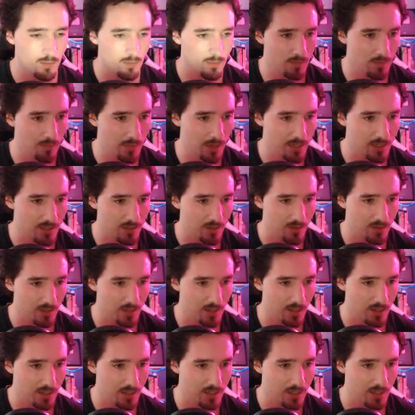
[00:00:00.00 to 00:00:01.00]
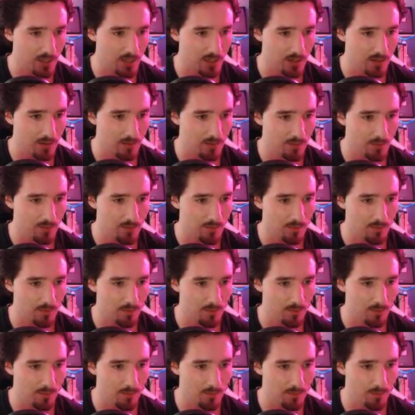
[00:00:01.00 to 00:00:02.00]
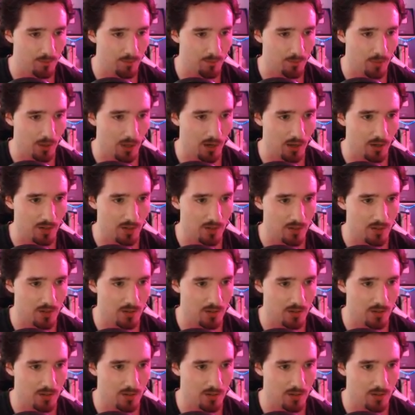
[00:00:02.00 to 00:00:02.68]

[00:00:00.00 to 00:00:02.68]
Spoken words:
I don't think I did. Bollocks.